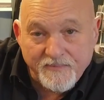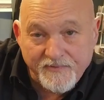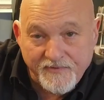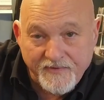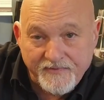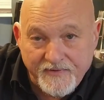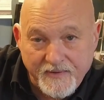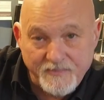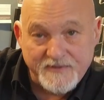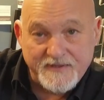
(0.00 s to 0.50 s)
them
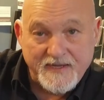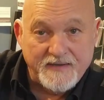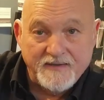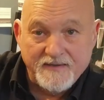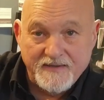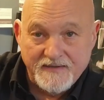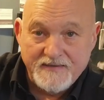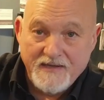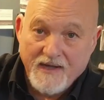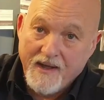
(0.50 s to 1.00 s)
50%
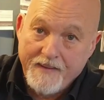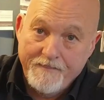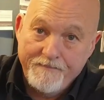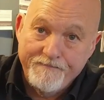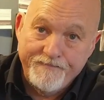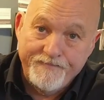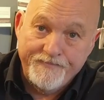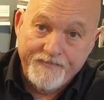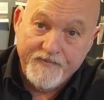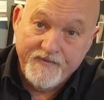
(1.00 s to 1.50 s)
of the
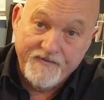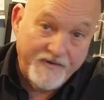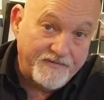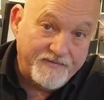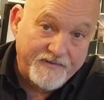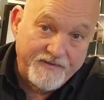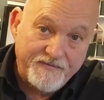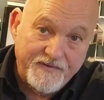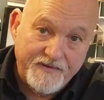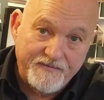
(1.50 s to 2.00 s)
time,
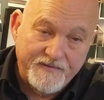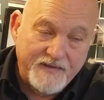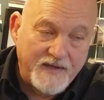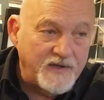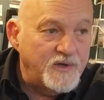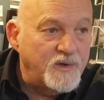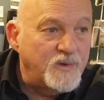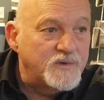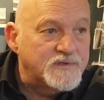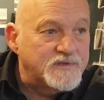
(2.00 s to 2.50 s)
50-50.
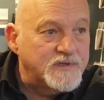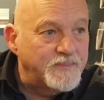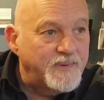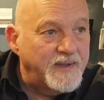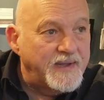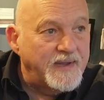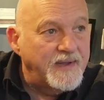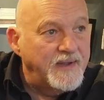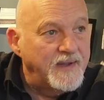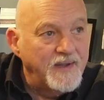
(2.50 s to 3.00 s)
It used to
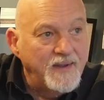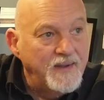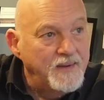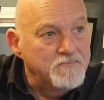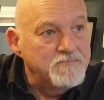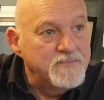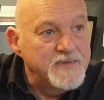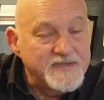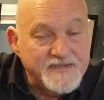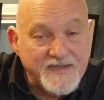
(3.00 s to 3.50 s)
be
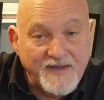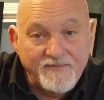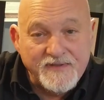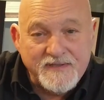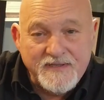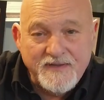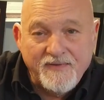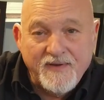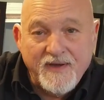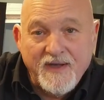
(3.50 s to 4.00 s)

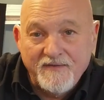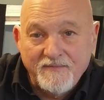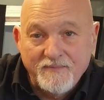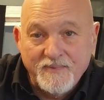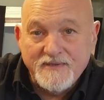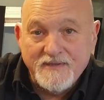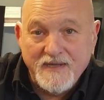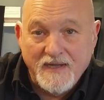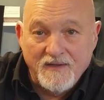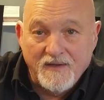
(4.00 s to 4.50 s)

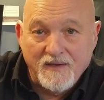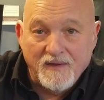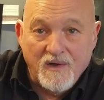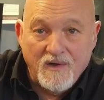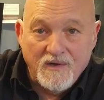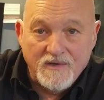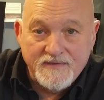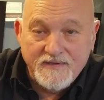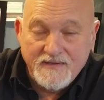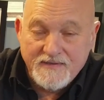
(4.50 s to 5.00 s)
75%
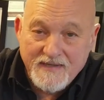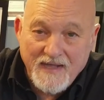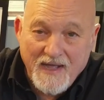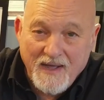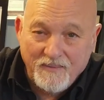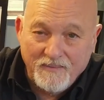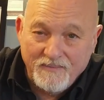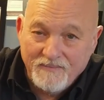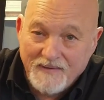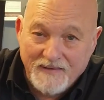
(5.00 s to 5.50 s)
gloss. It's
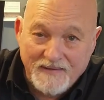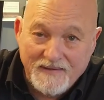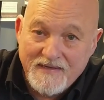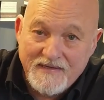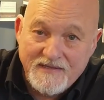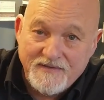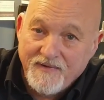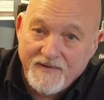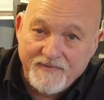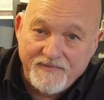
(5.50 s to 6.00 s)
now at
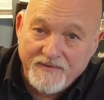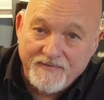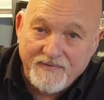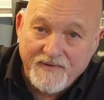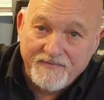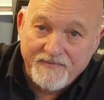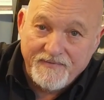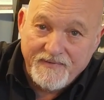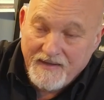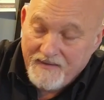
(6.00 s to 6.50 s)
least
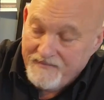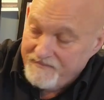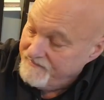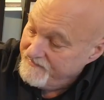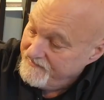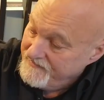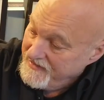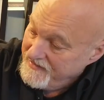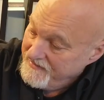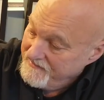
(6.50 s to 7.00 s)
50-50, and
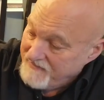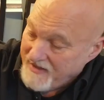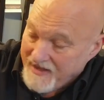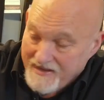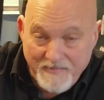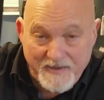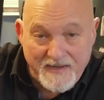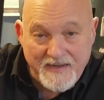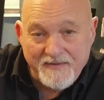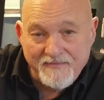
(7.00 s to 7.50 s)

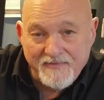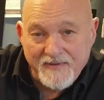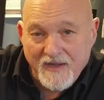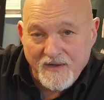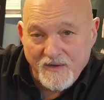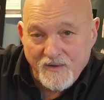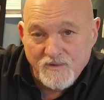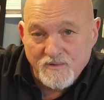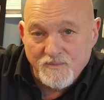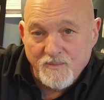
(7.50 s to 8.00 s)
maybe even I
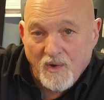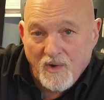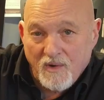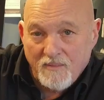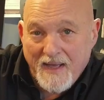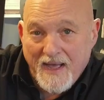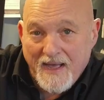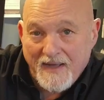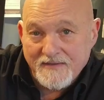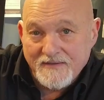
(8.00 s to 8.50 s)
use more
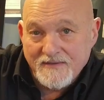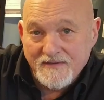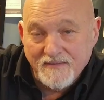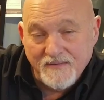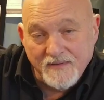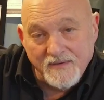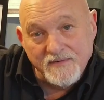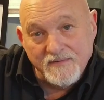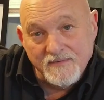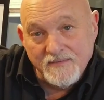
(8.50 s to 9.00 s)
matte
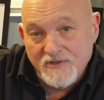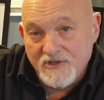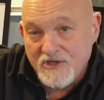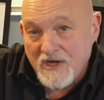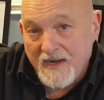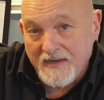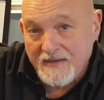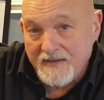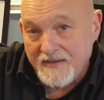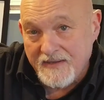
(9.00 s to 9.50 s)
than
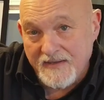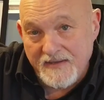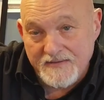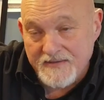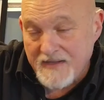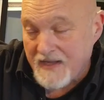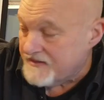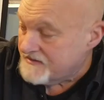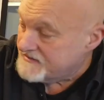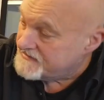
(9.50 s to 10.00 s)
shiny these
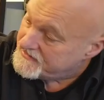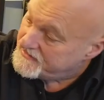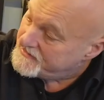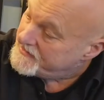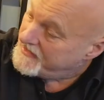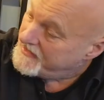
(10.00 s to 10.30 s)
days.